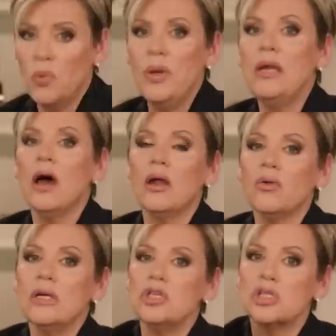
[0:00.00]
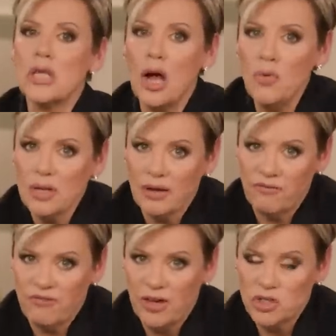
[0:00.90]
We not only sow a
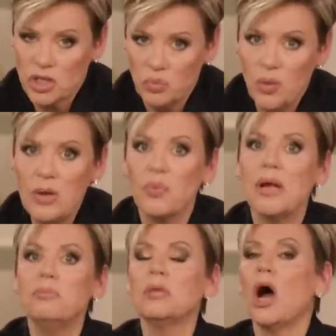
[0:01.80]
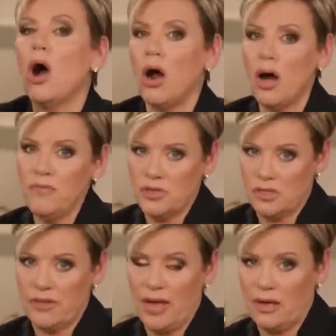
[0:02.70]
confession, we reap the
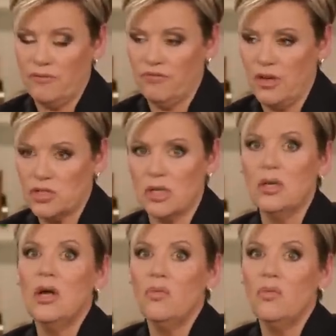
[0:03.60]
harvest of that confession.